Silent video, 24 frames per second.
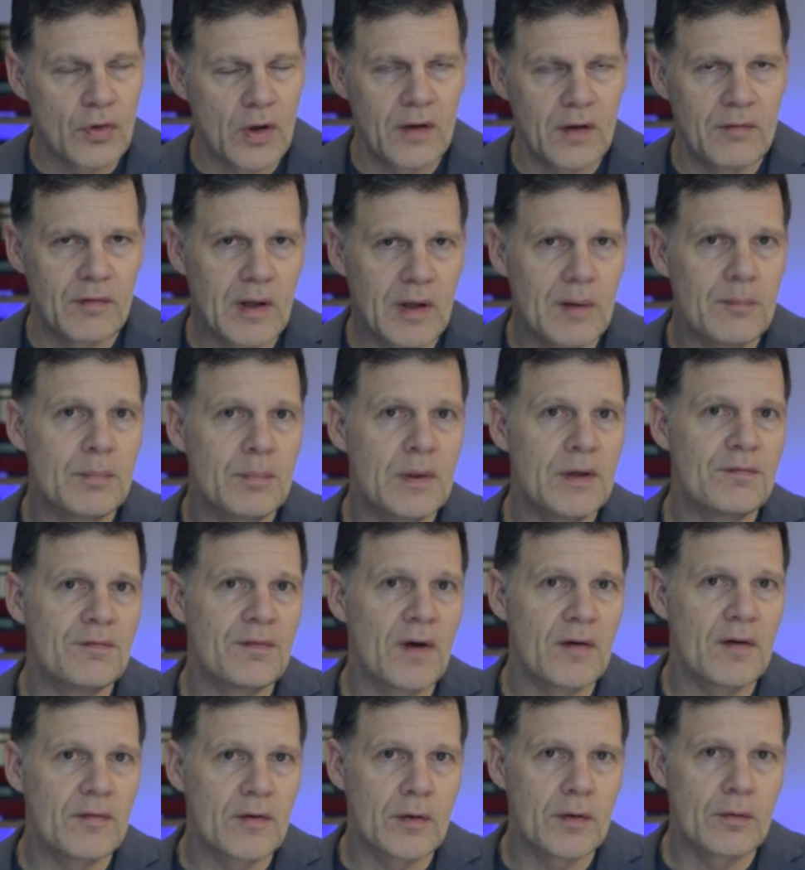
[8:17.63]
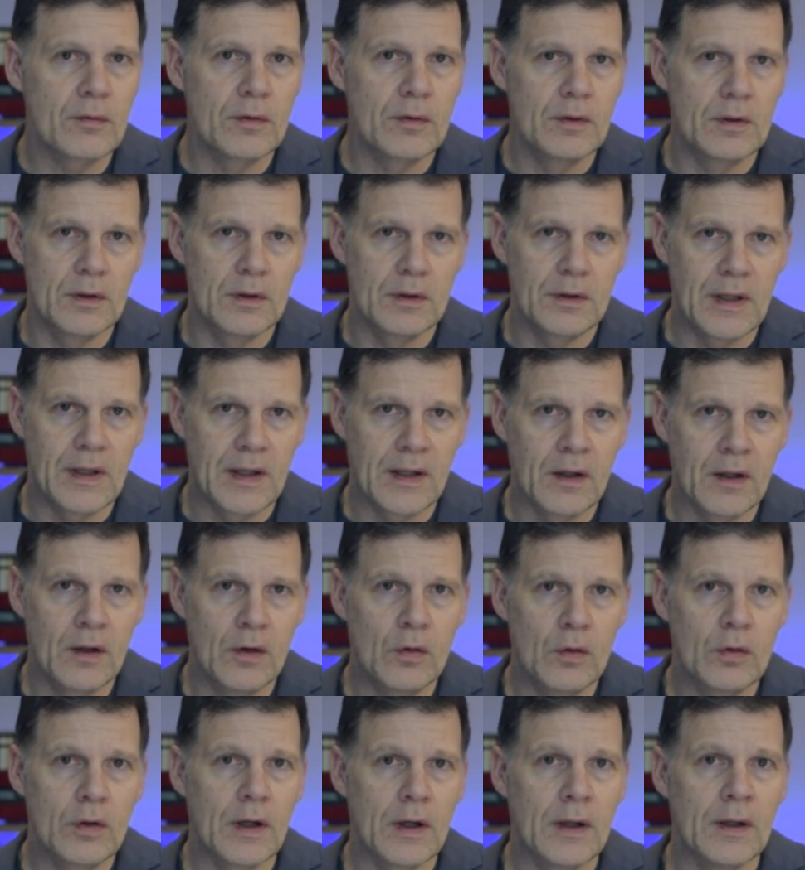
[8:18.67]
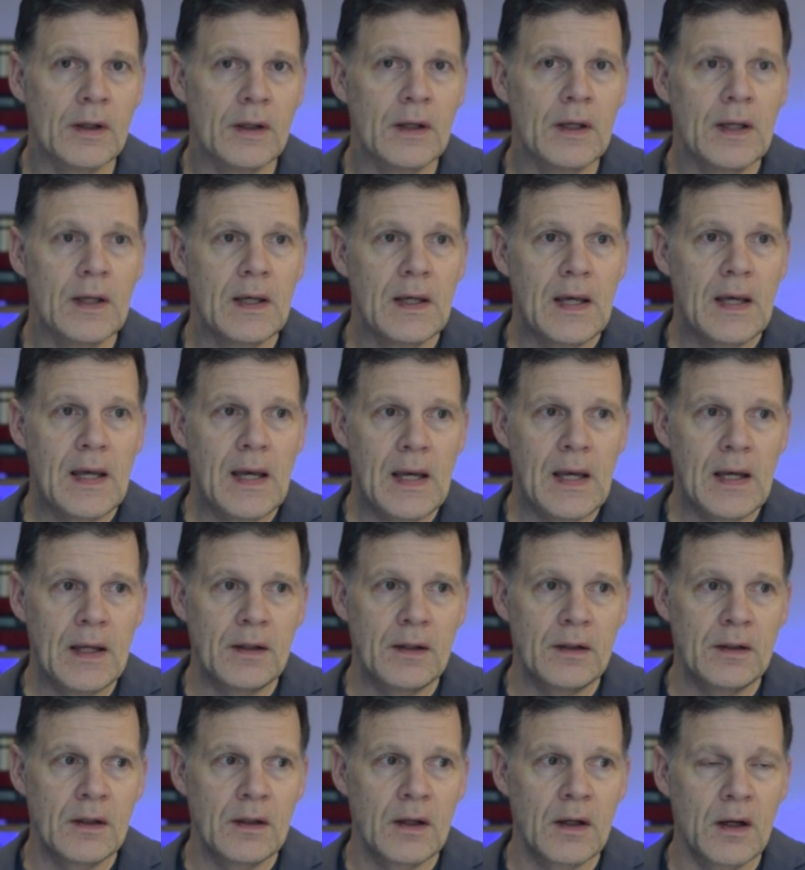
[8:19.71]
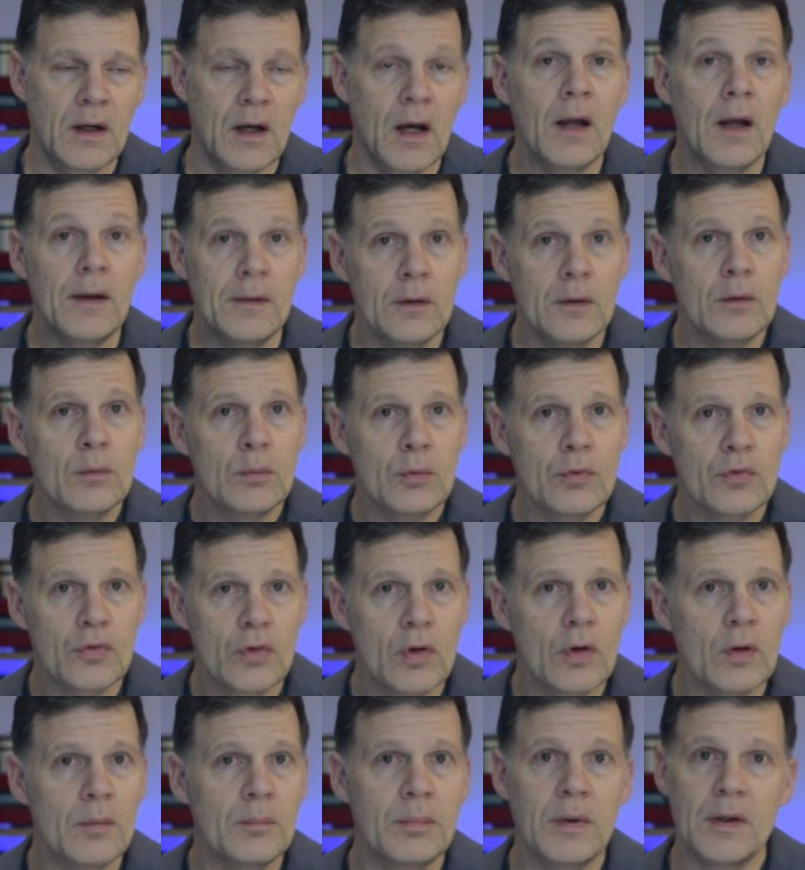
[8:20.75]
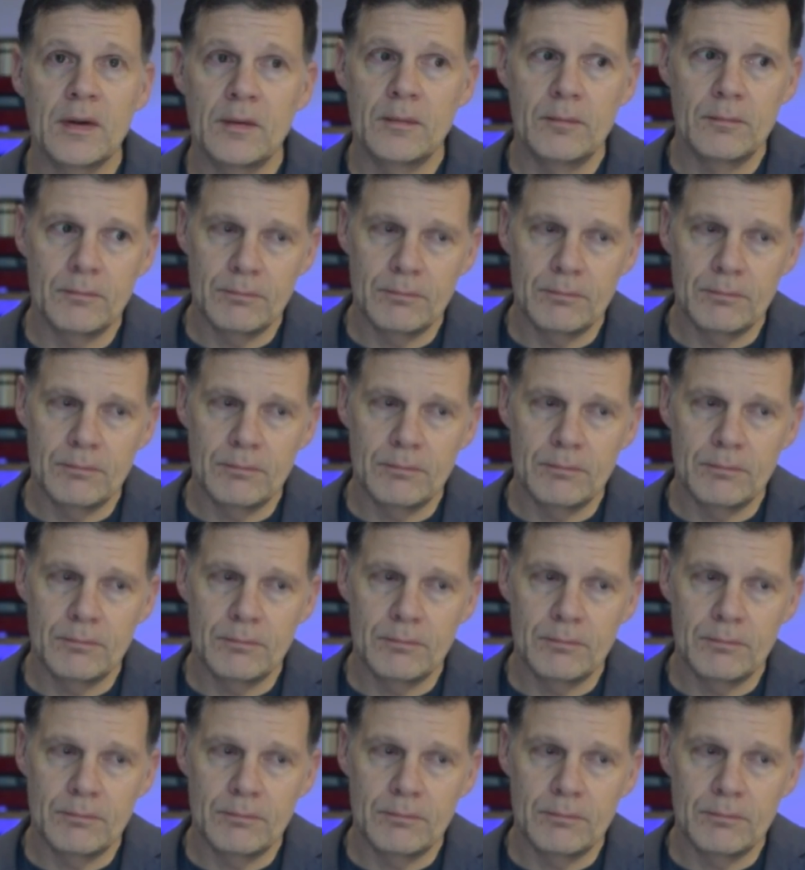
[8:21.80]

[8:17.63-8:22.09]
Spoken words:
I have an MP500 Nagaoka, and I knew it was good, but